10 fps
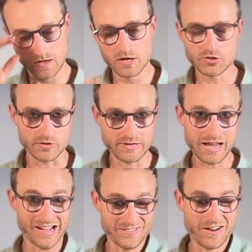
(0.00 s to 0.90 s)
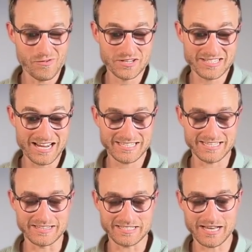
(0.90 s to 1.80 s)
So now if I was
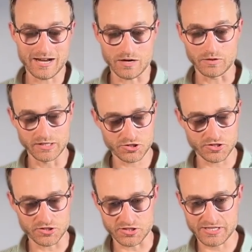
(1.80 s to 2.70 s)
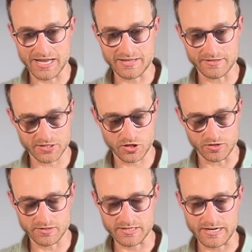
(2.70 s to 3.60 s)
testing this out, I would literally just take this
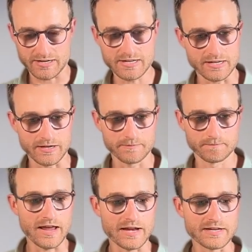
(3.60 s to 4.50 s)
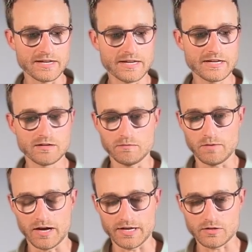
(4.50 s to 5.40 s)
content here and in my